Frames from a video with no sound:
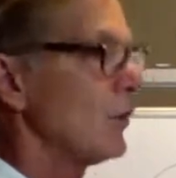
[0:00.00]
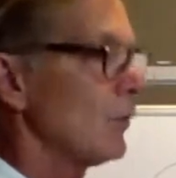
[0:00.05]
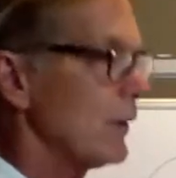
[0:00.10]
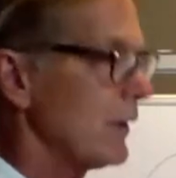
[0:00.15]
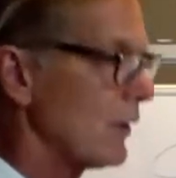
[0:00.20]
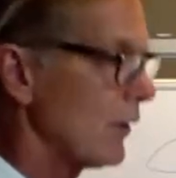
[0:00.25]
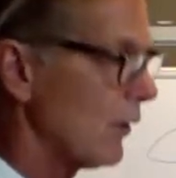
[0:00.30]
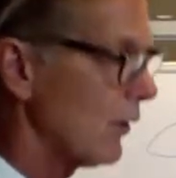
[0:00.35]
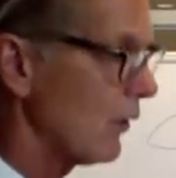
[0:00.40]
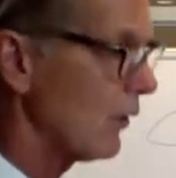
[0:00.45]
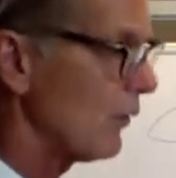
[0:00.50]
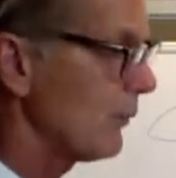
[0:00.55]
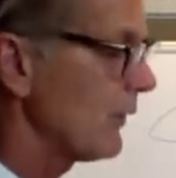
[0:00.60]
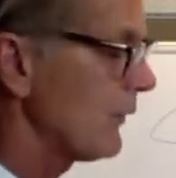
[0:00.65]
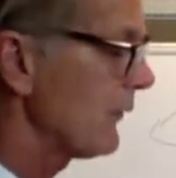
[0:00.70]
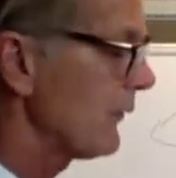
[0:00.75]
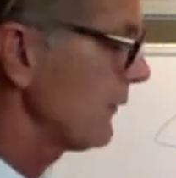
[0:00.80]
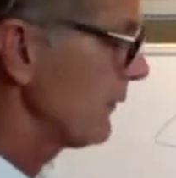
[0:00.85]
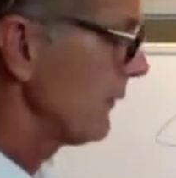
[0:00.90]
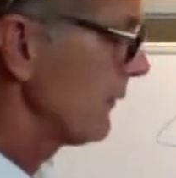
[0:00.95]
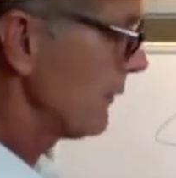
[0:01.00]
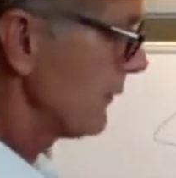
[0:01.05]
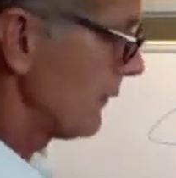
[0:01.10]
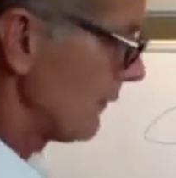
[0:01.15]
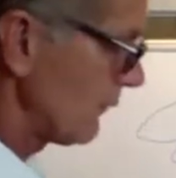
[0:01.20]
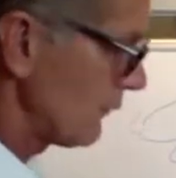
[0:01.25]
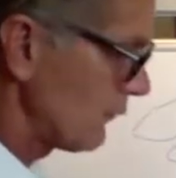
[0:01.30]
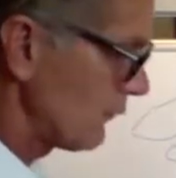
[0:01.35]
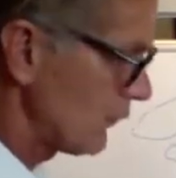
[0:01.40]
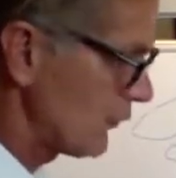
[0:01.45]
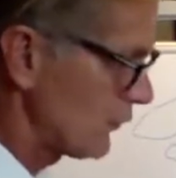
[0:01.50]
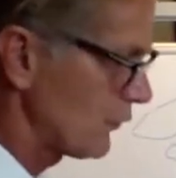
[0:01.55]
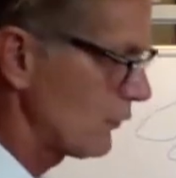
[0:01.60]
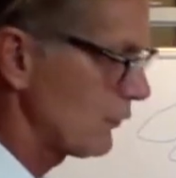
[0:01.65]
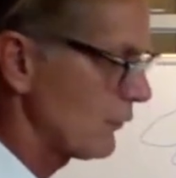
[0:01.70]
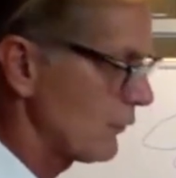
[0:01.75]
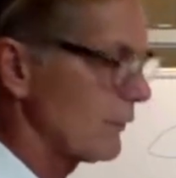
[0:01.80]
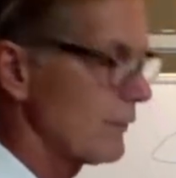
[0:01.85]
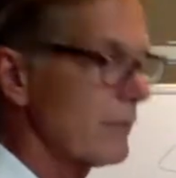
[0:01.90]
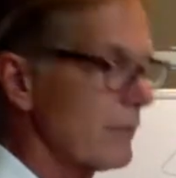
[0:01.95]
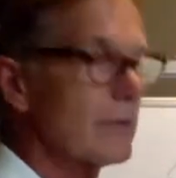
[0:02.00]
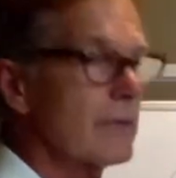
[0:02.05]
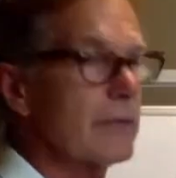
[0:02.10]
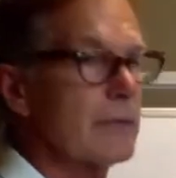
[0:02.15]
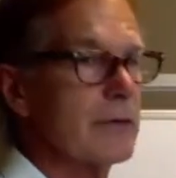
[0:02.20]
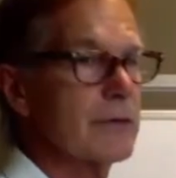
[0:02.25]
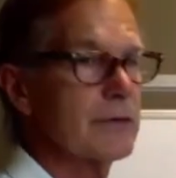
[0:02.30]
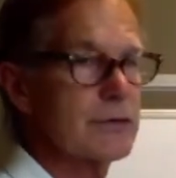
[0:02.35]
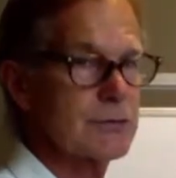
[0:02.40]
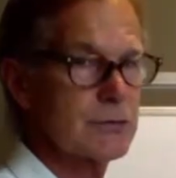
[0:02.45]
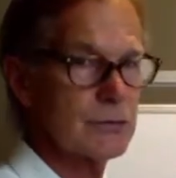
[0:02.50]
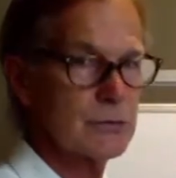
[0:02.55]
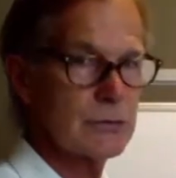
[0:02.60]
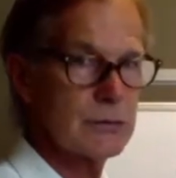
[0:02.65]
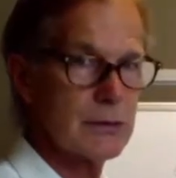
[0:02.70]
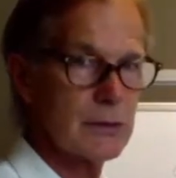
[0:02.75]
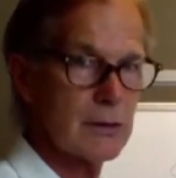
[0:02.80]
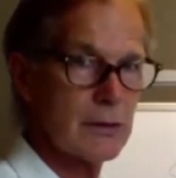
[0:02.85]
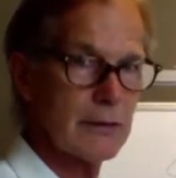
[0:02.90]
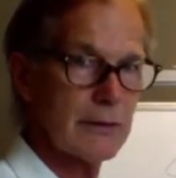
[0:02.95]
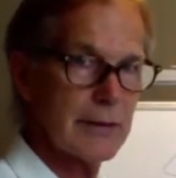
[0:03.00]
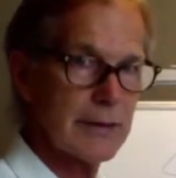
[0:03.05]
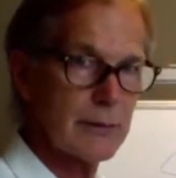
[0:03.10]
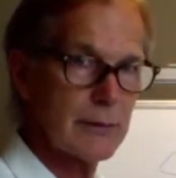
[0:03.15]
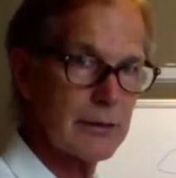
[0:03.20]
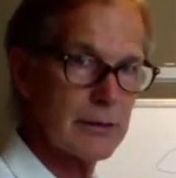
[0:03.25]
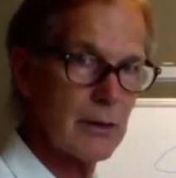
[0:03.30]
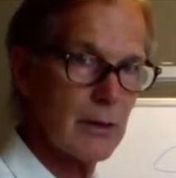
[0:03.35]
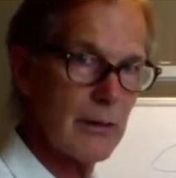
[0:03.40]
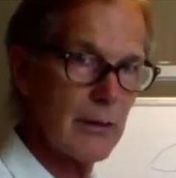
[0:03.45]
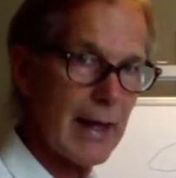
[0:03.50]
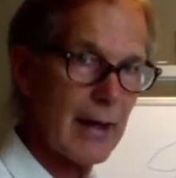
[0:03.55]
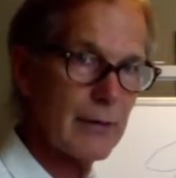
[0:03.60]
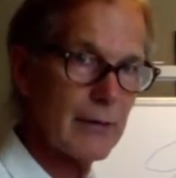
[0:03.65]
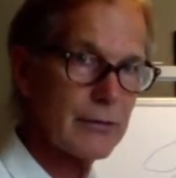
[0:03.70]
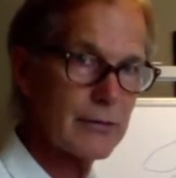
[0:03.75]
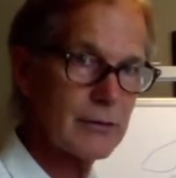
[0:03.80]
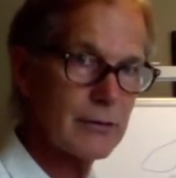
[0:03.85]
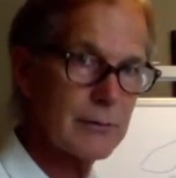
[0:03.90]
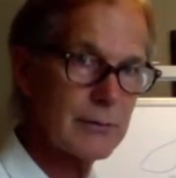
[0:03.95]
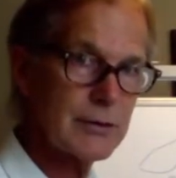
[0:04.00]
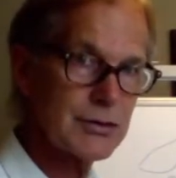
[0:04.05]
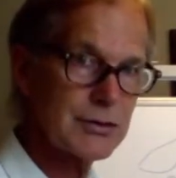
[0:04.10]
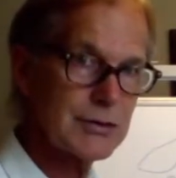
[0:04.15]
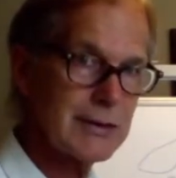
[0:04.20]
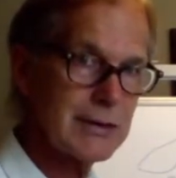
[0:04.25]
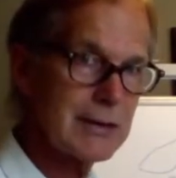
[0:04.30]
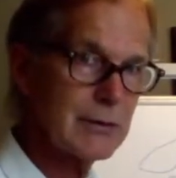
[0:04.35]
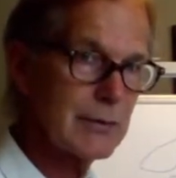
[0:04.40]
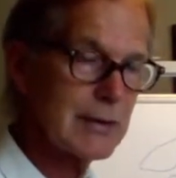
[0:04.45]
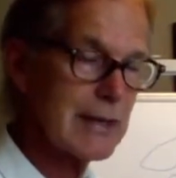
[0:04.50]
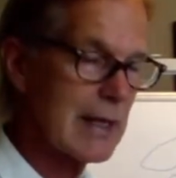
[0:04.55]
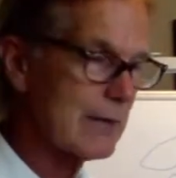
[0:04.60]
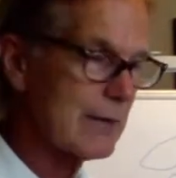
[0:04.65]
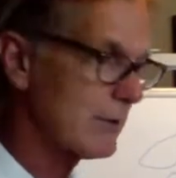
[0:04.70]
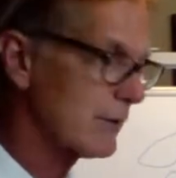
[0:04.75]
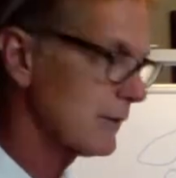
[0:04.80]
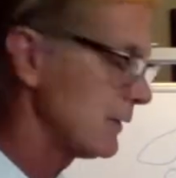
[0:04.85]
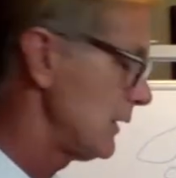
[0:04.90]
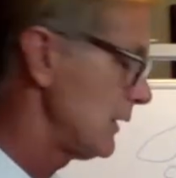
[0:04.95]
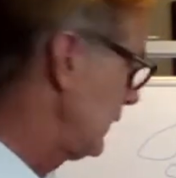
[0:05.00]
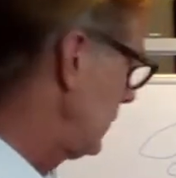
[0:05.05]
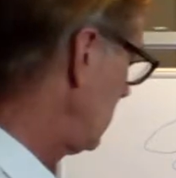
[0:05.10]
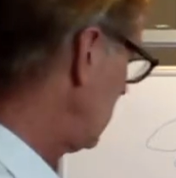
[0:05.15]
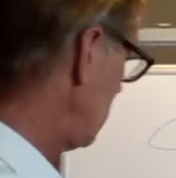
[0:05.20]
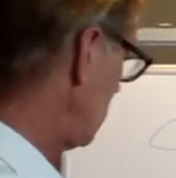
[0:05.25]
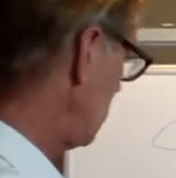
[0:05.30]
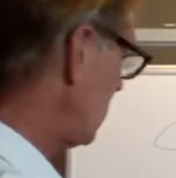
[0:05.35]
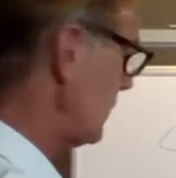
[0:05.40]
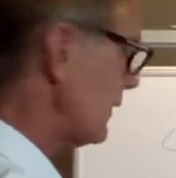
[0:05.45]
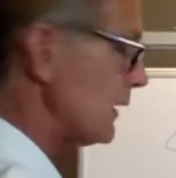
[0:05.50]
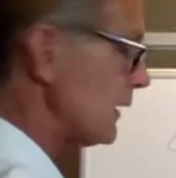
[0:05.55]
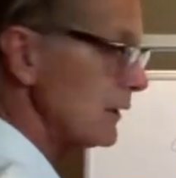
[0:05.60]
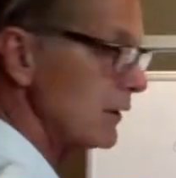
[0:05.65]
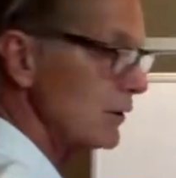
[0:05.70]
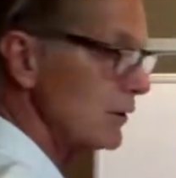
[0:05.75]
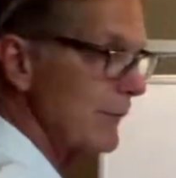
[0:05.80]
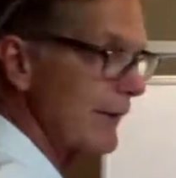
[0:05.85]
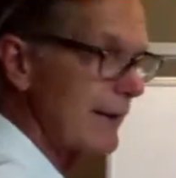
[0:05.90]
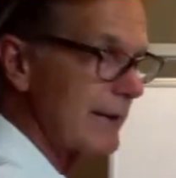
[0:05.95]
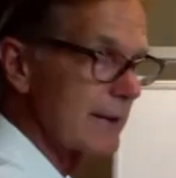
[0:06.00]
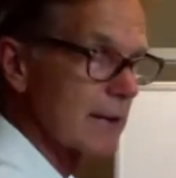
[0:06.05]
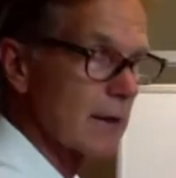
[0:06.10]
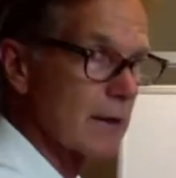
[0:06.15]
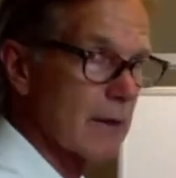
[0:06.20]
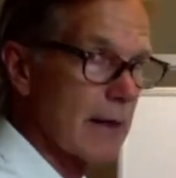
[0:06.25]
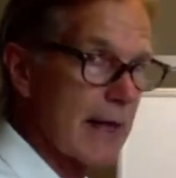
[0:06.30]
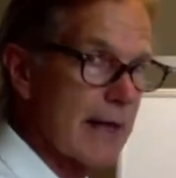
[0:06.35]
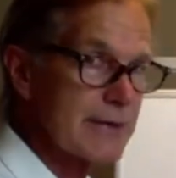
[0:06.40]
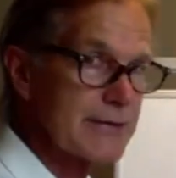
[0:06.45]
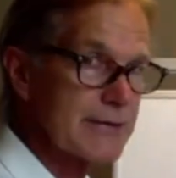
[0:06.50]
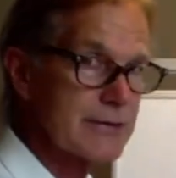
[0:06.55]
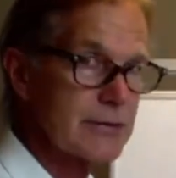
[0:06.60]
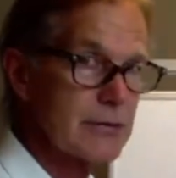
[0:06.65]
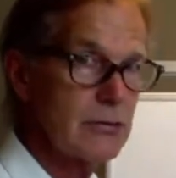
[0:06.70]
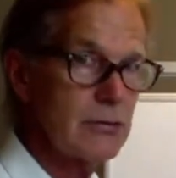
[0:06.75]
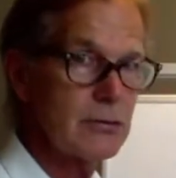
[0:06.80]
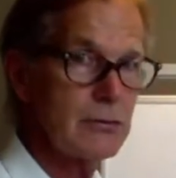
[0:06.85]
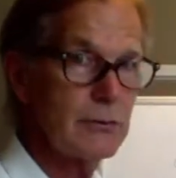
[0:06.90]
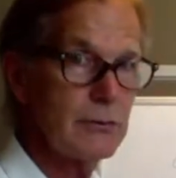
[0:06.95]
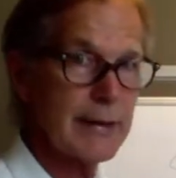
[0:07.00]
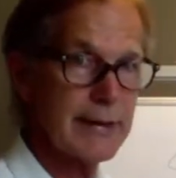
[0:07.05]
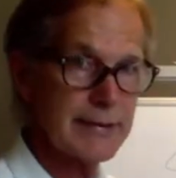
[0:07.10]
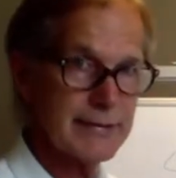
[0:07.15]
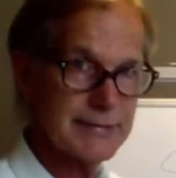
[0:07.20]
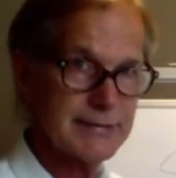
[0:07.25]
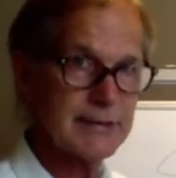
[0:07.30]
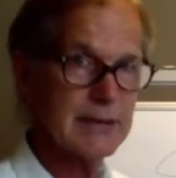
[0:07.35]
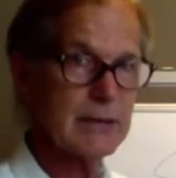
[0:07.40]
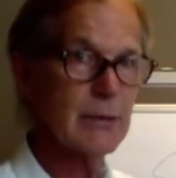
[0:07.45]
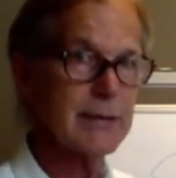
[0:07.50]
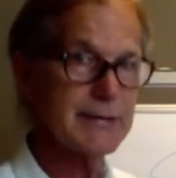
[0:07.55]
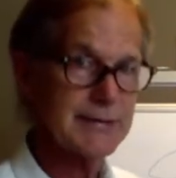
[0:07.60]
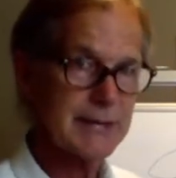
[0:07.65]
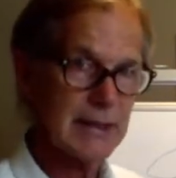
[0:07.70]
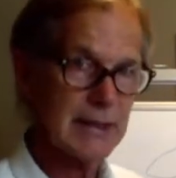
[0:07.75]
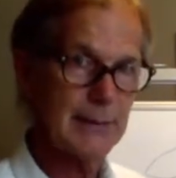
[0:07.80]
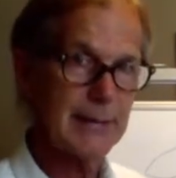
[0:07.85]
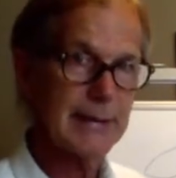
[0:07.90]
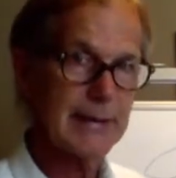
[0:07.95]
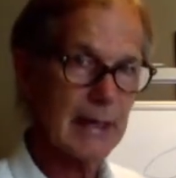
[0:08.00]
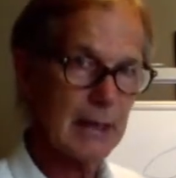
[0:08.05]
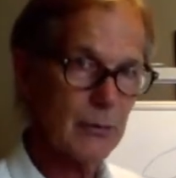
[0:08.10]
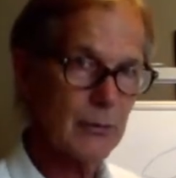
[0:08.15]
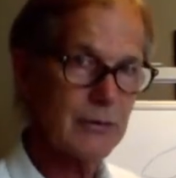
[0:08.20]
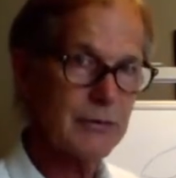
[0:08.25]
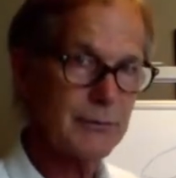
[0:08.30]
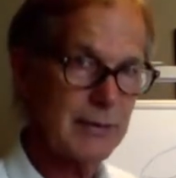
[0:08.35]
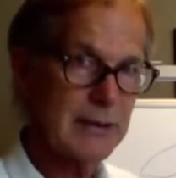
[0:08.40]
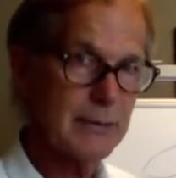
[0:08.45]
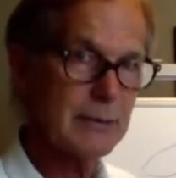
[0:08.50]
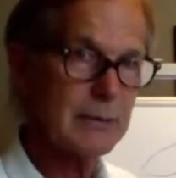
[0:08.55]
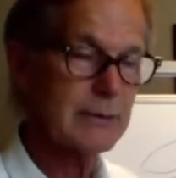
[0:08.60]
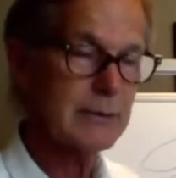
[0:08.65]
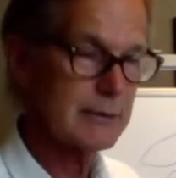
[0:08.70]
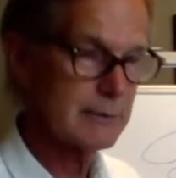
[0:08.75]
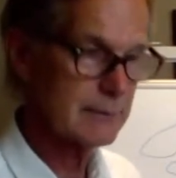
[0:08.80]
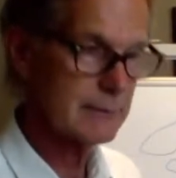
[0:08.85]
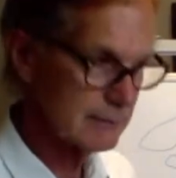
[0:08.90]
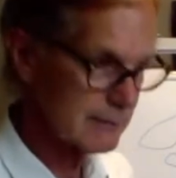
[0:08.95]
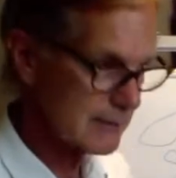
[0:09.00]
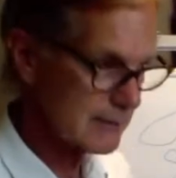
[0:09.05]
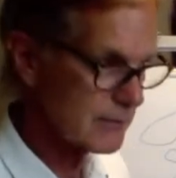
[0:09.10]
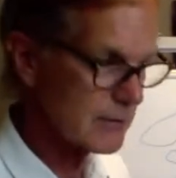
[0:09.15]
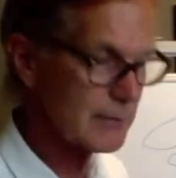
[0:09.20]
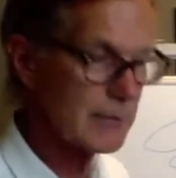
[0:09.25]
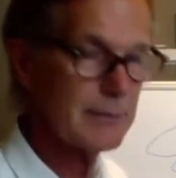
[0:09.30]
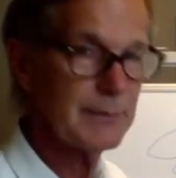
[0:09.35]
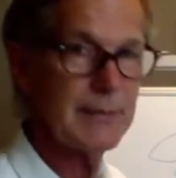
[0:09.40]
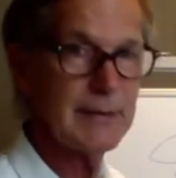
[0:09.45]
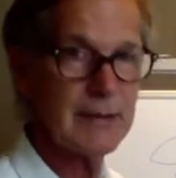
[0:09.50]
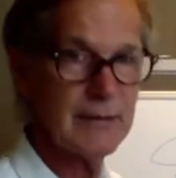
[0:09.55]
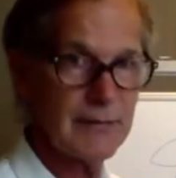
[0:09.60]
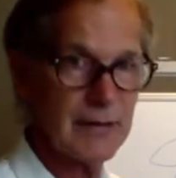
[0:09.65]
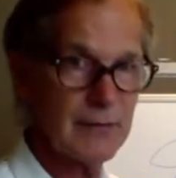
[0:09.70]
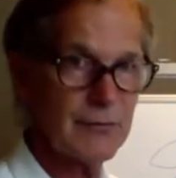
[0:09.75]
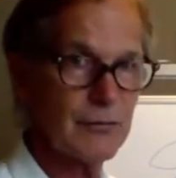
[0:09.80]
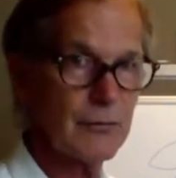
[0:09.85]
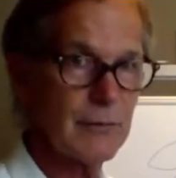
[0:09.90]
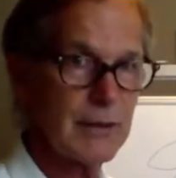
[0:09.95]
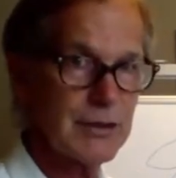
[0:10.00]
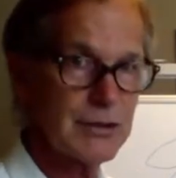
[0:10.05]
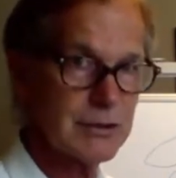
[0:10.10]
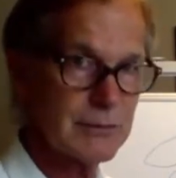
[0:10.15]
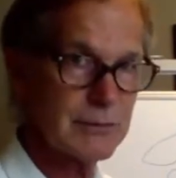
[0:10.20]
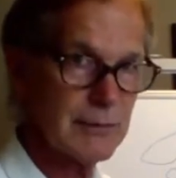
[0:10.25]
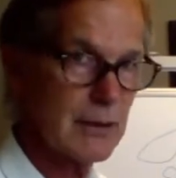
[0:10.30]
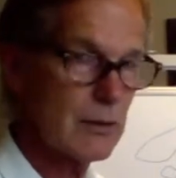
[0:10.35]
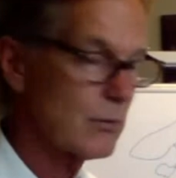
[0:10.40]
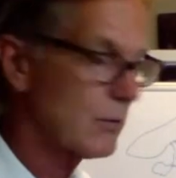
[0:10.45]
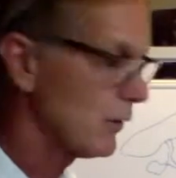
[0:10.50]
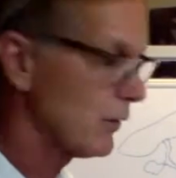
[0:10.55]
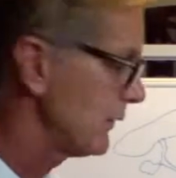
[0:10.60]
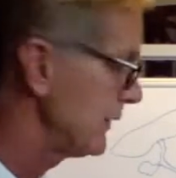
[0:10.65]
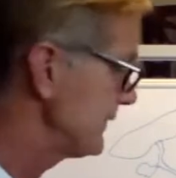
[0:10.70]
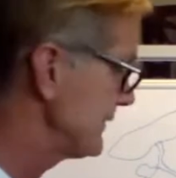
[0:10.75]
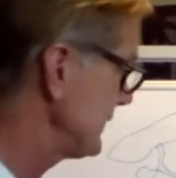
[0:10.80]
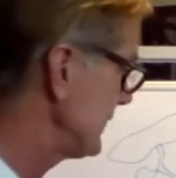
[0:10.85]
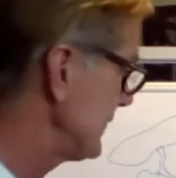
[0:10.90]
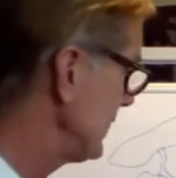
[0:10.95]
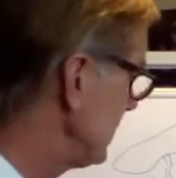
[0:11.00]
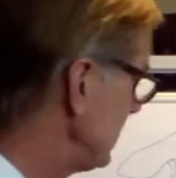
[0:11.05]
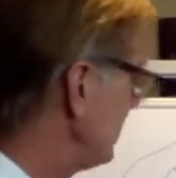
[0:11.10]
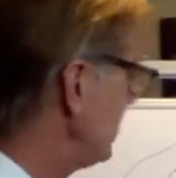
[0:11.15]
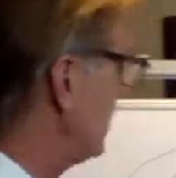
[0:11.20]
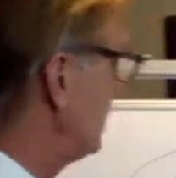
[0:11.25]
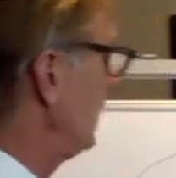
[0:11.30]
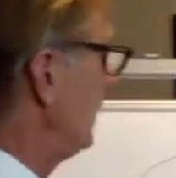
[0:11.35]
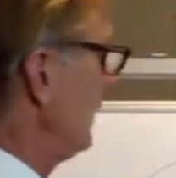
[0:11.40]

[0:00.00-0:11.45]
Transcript: We open the stool and all the liquid go out through the machine. We have a illuminated glass tube. We can see what's coming out with people and give them a bit of information about what we see.